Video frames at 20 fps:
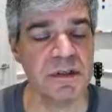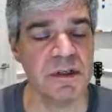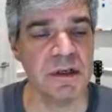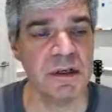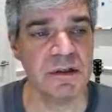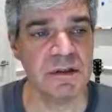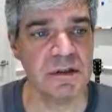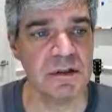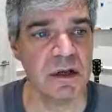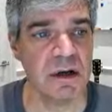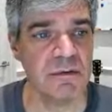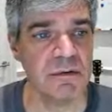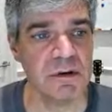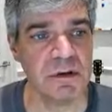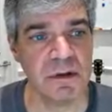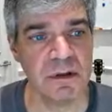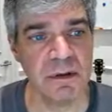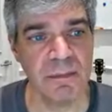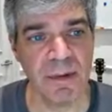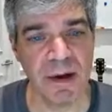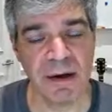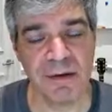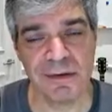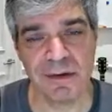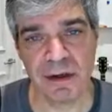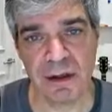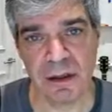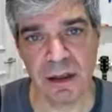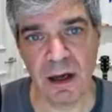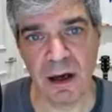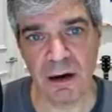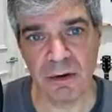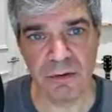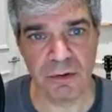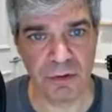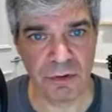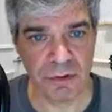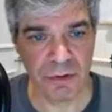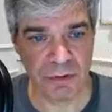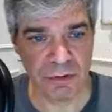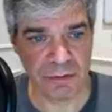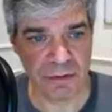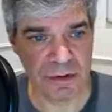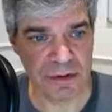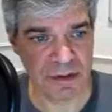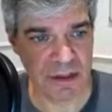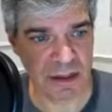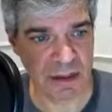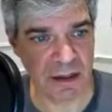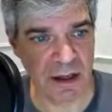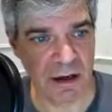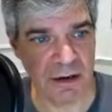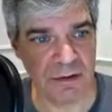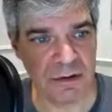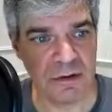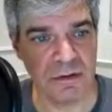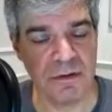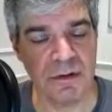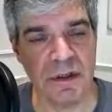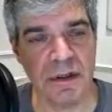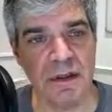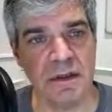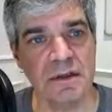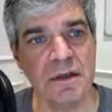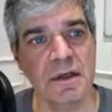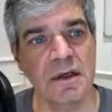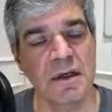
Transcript: It's not really about the cloud, although there is a cloud unit.